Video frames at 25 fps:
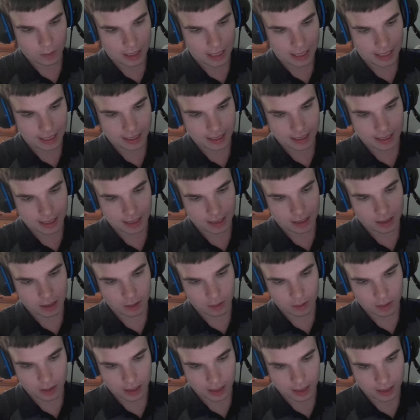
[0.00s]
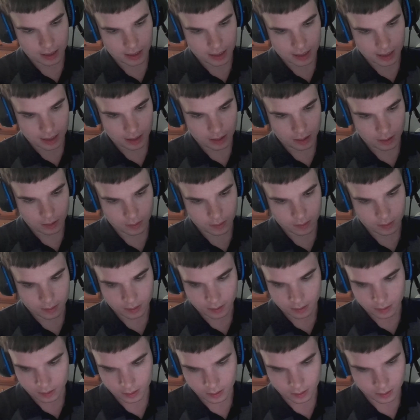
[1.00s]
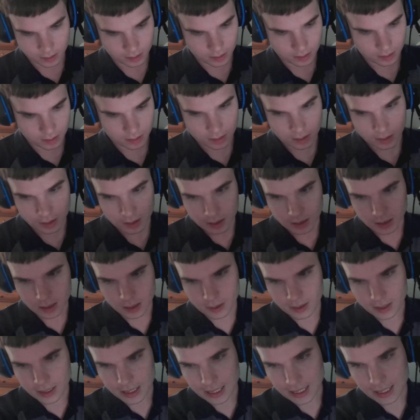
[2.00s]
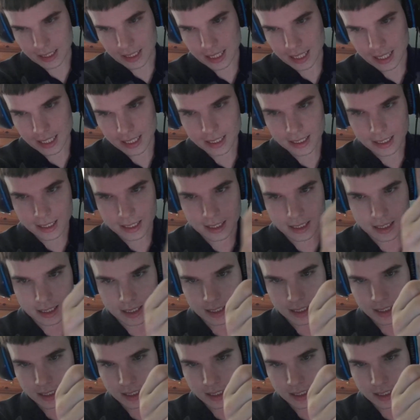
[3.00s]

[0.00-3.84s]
Why is it so hard to do it like that?